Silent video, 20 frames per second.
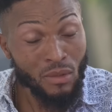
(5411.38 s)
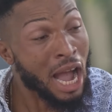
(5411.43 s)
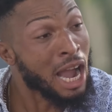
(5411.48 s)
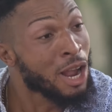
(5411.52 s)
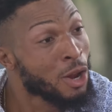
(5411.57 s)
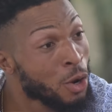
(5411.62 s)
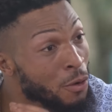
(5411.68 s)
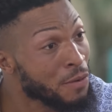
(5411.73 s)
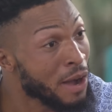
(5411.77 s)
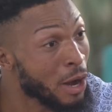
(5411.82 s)
I
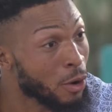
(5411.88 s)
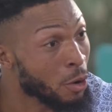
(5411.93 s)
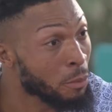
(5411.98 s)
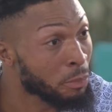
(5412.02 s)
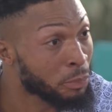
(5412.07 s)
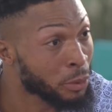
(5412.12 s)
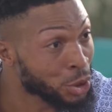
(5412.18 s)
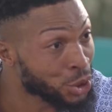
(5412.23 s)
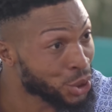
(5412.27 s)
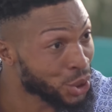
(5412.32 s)
love her
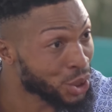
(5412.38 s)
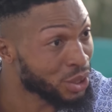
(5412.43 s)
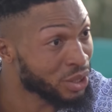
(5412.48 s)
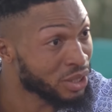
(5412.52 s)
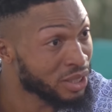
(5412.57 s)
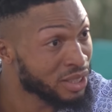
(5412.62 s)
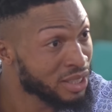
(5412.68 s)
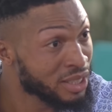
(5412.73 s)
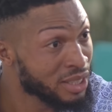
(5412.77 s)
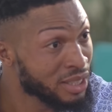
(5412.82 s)
composure.
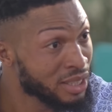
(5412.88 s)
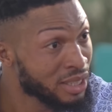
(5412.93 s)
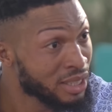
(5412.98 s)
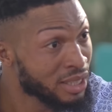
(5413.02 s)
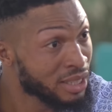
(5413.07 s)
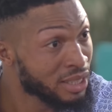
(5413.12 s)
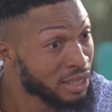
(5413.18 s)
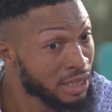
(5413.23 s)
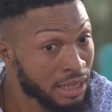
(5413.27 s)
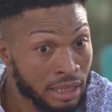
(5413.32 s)

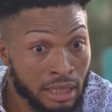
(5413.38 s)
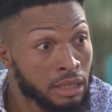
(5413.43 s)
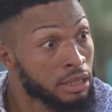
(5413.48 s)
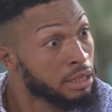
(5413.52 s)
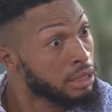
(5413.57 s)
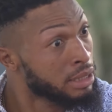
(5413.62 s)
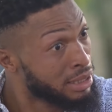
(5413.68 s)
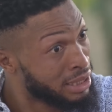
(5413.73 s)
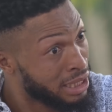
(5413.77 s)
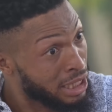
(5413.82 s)

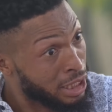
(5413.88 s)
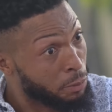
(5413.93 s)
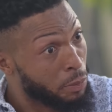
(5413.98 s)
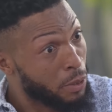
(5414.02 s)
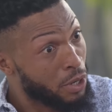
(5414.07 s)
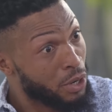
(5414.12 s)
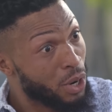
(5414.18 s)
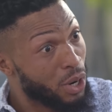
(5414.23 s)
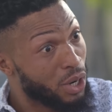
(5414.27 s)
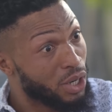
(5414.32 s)
This
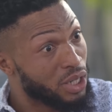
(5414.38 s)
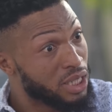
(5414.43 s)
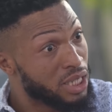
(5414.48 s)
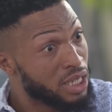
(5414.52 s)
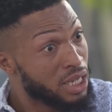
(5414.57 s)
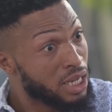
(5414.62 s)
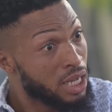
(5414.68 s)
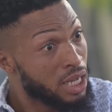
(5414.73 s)
period.